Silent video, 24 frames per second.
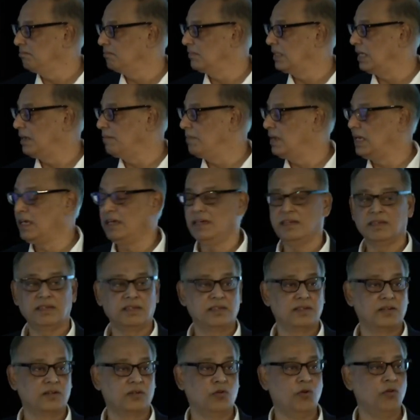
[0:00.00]
They may
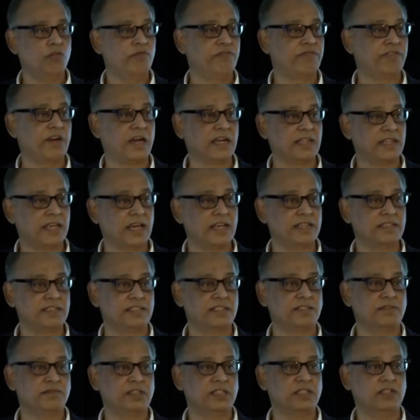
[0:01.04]
co-finance
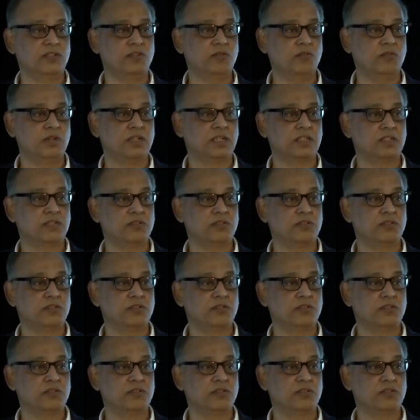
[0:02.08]
it with a donor.